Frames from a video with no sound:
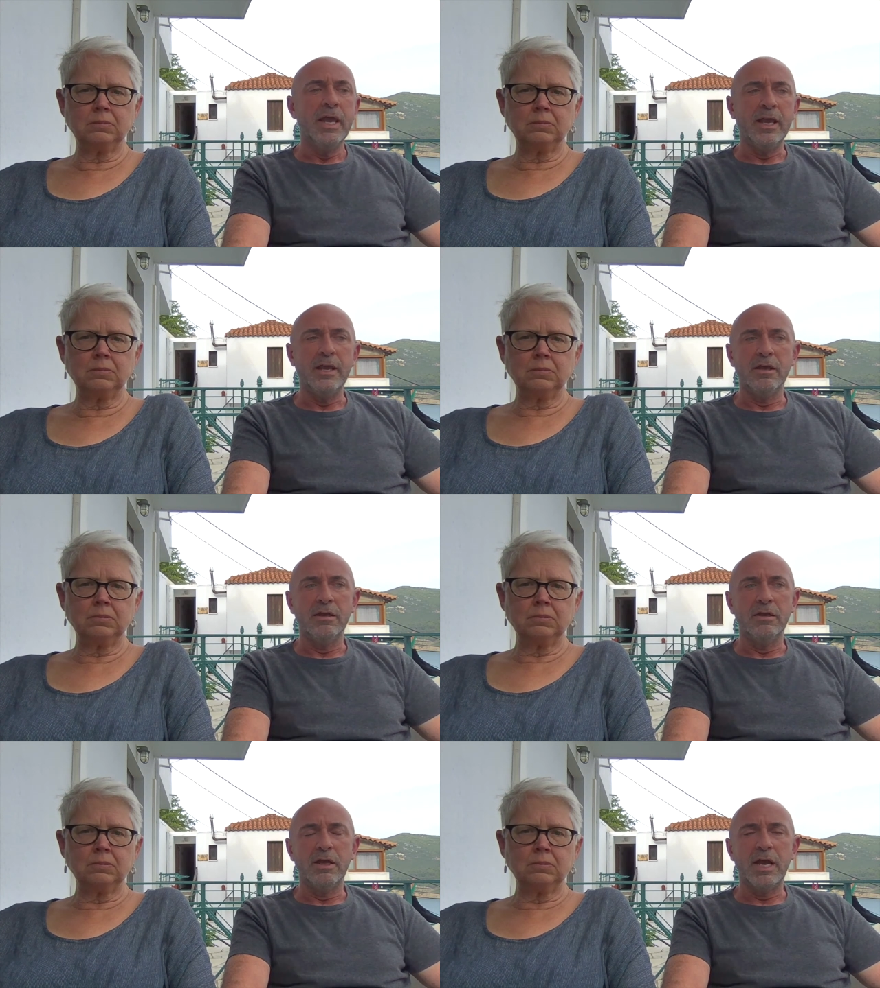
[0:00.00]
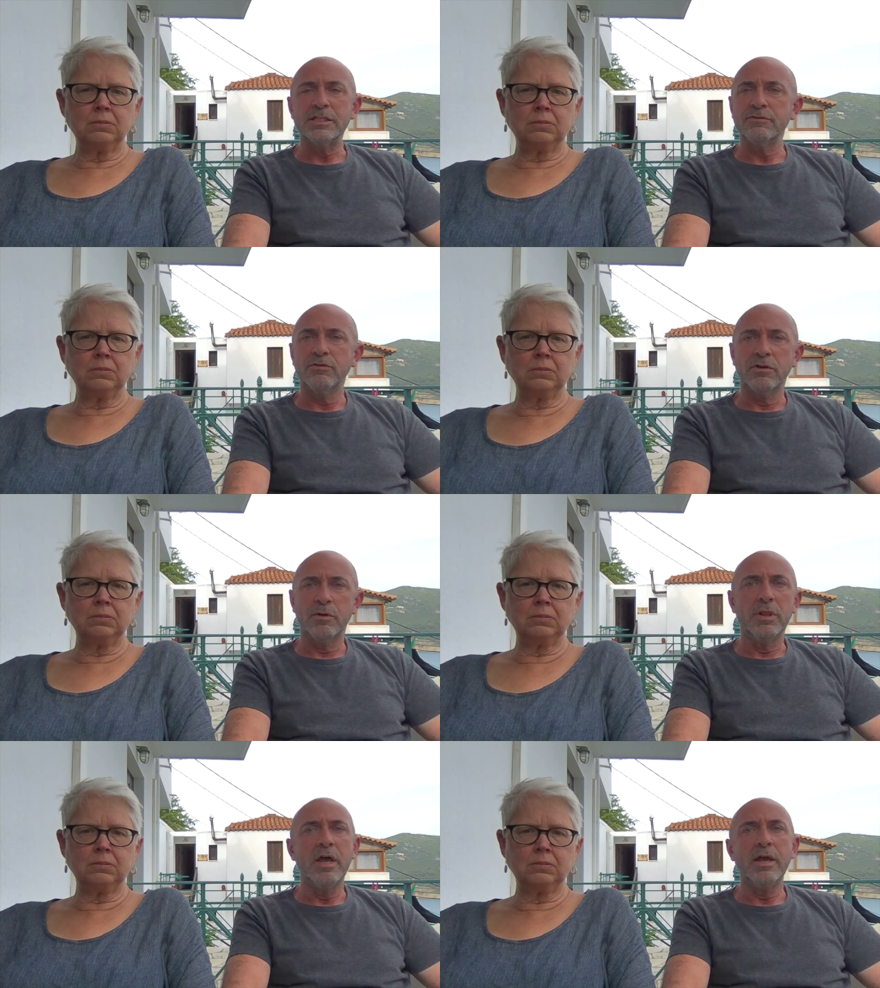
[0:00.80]
Speaker 1: And as for
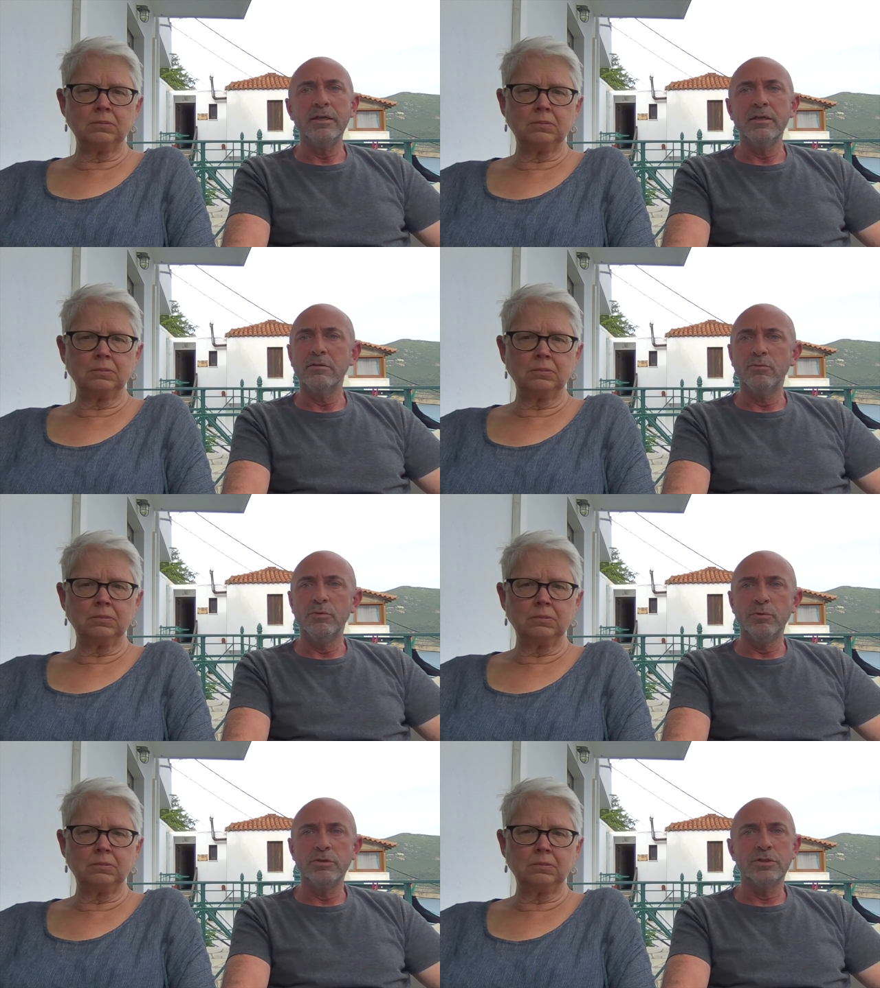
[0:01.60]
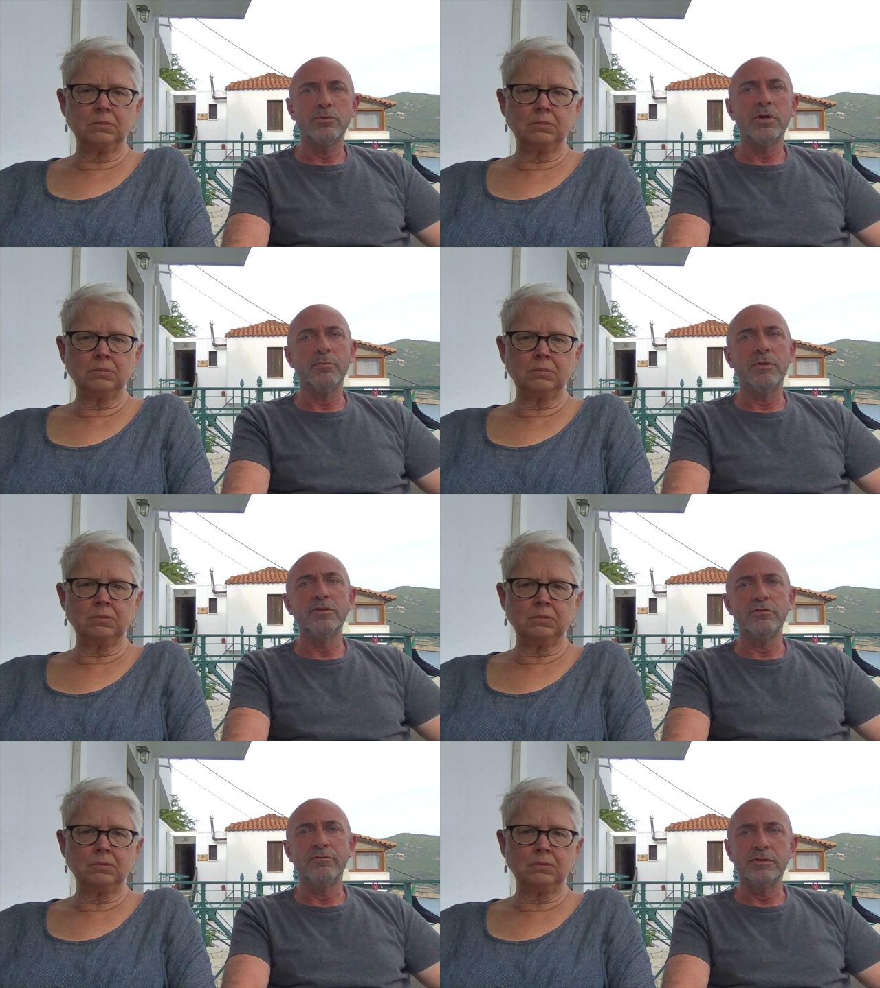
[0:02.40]
applying it, we would just recommend
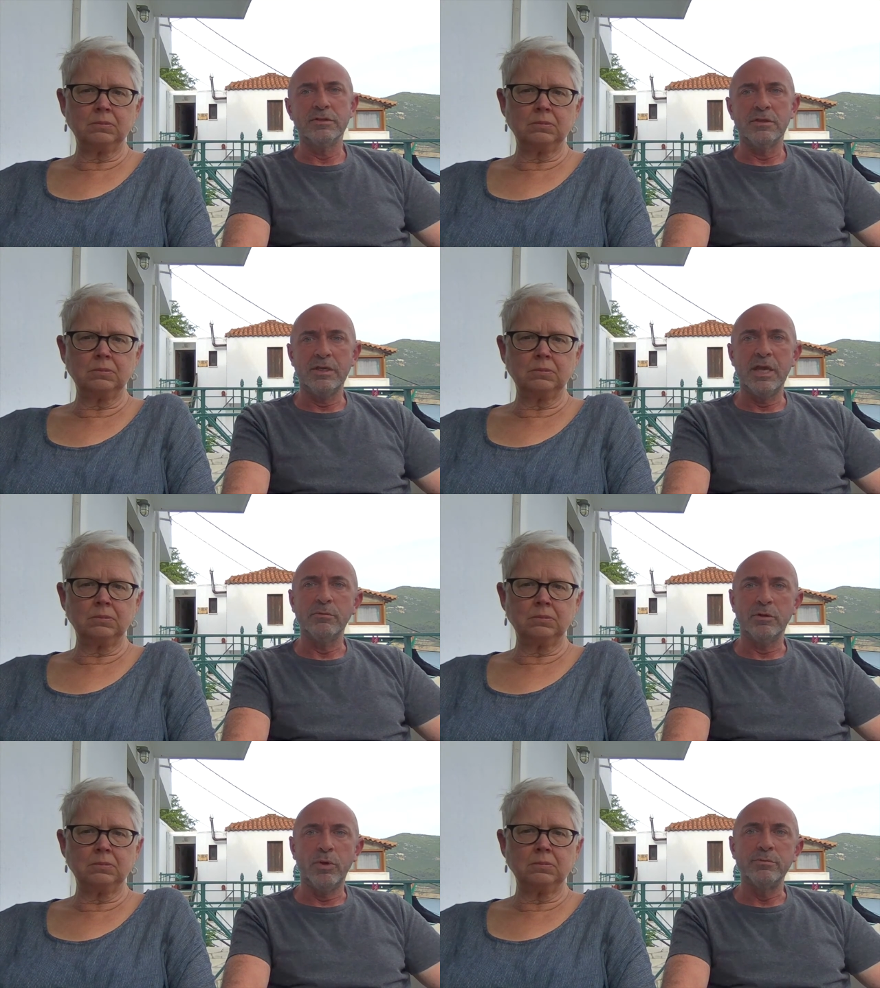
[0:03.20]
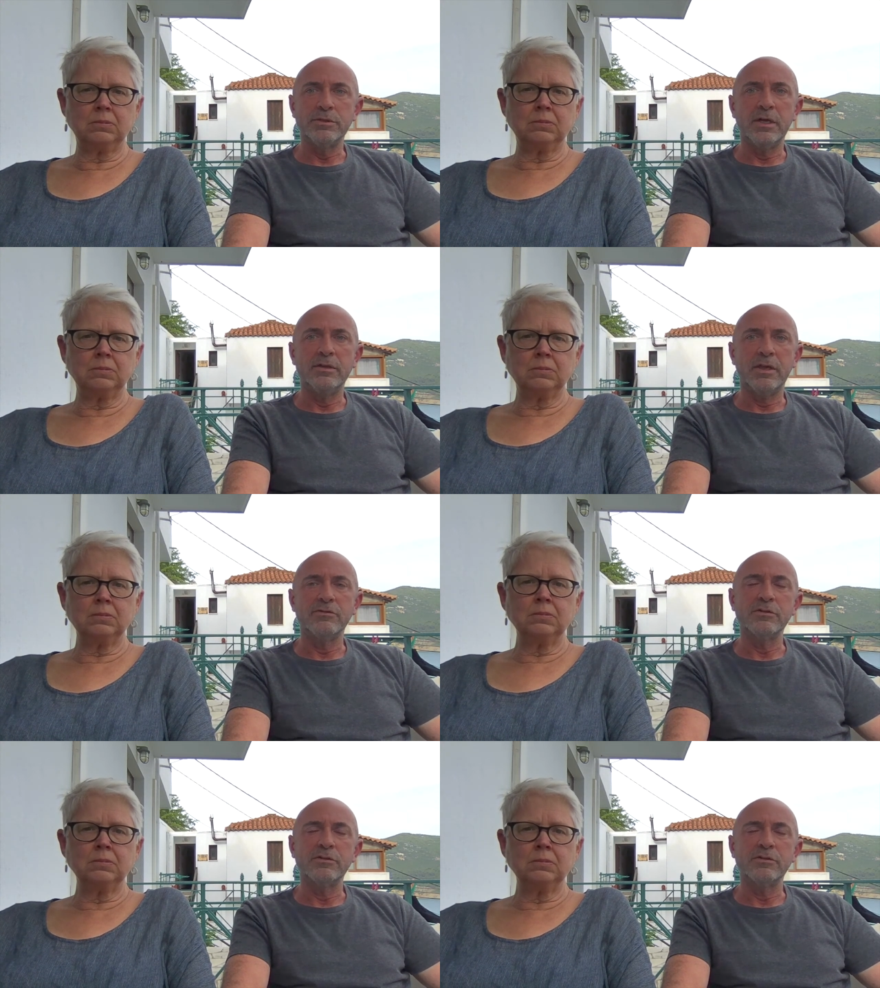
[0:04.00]
that you visit the Gamblin website. They have